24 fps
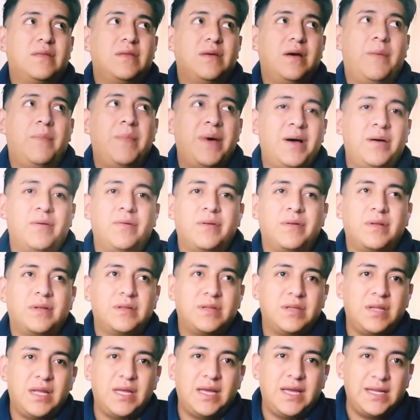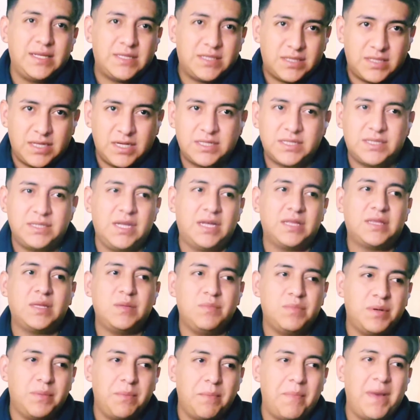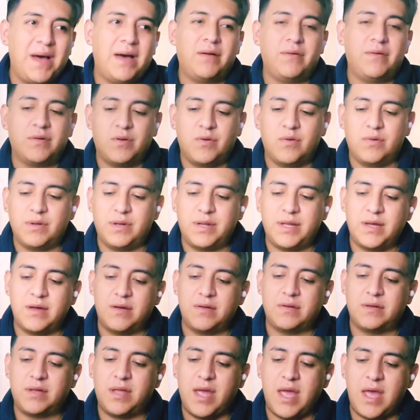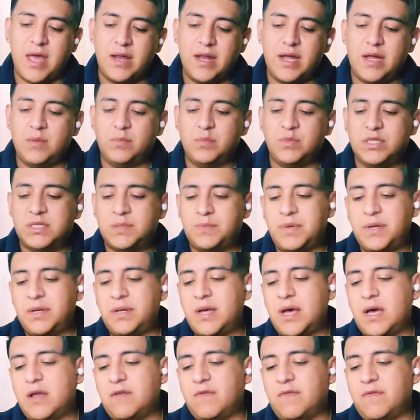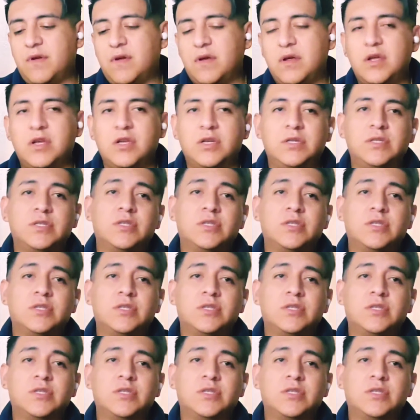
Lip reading: a mountain. There's nothing but mountain going down, and I'm spinned out of it.